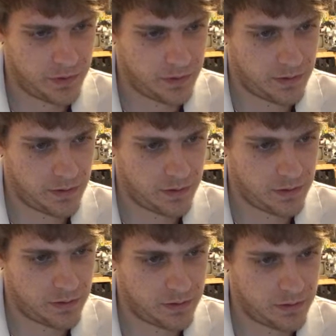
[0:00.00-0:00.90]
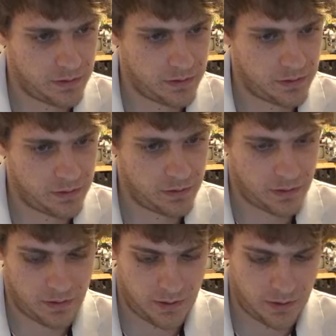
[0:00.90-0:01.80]
I think
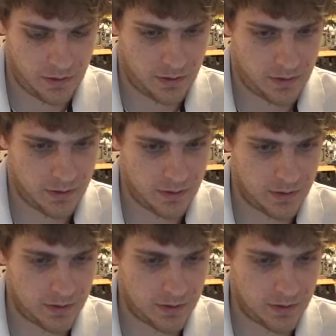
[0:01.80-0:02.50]
that's good.